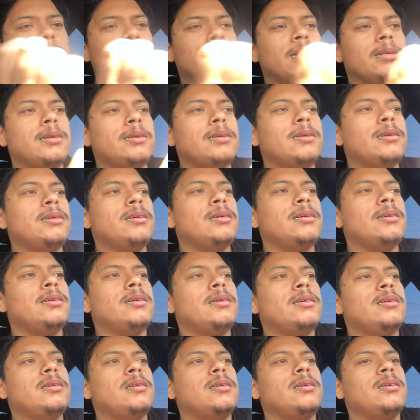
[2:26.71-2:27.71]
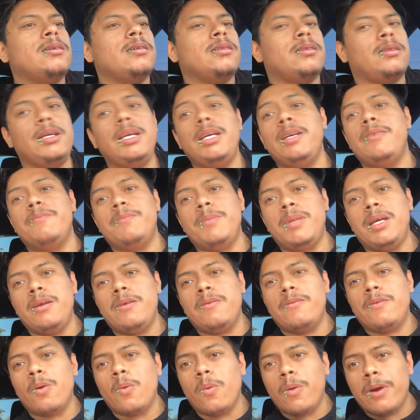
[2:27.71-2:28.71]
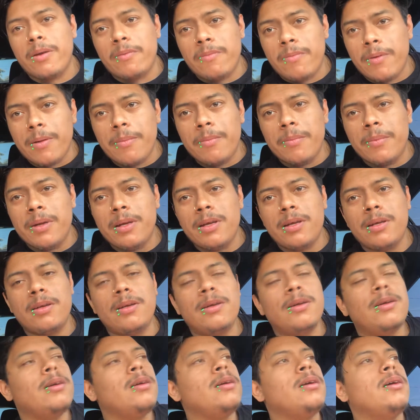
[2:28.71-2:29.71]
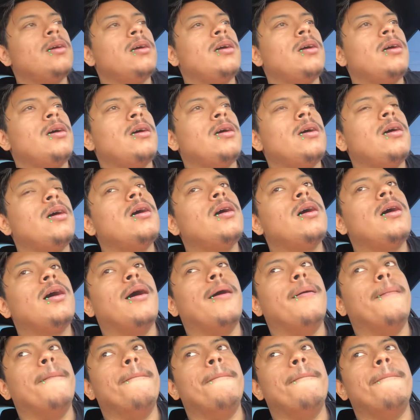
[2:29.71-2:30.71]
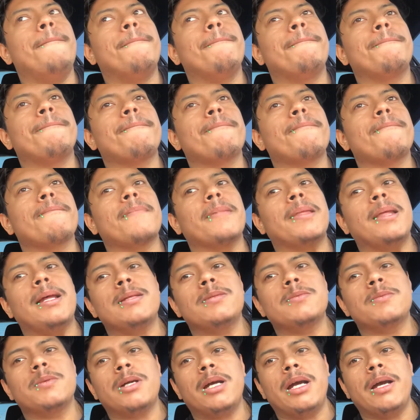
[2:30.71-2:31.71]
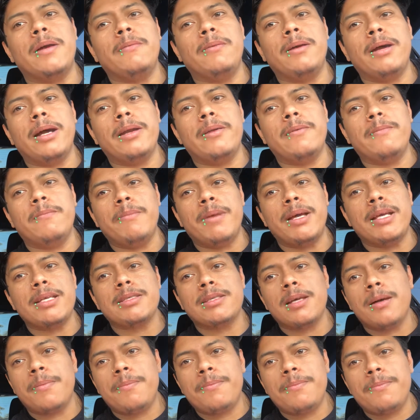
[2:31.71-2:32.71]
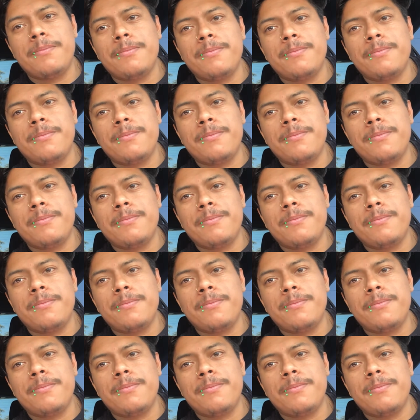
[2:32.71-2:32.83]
to leave me for one of them. um and that's where I kind of mess up,